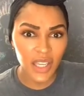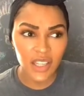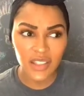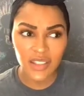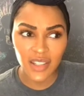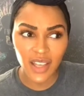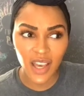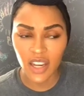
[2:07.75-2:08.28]
And
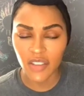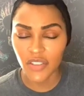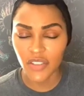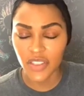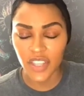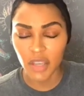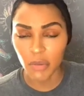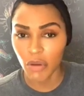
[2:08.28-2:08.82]
it's kind of a
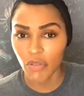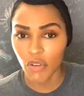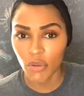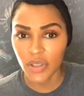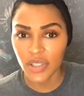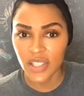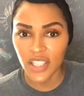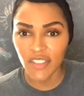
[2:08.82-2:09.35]
theme I've
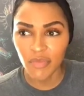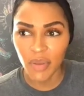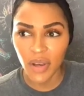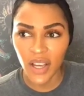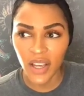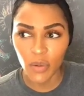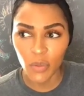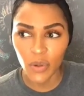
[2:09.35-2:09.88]
always lived
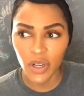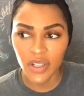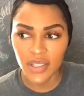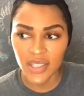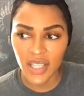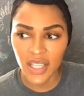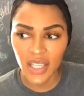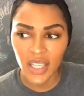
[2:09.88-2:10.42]
by, where
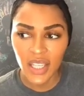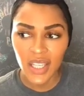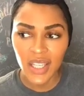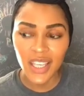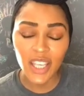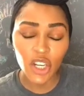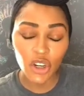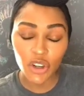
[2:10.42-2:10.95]
it's
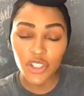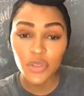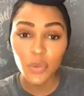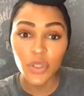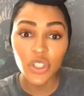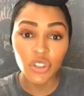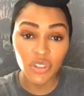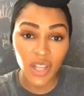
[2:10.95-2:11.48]
it hurts
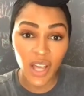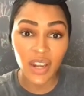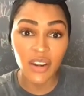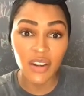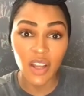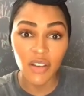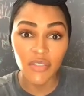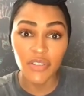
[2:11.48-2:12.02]
when you're not
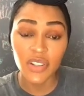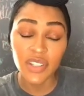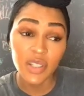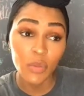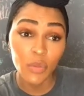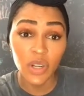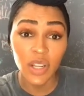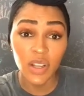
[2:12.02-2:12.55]
enough for
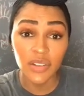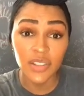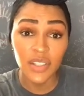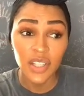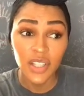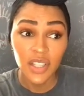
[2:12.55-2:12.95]
someone else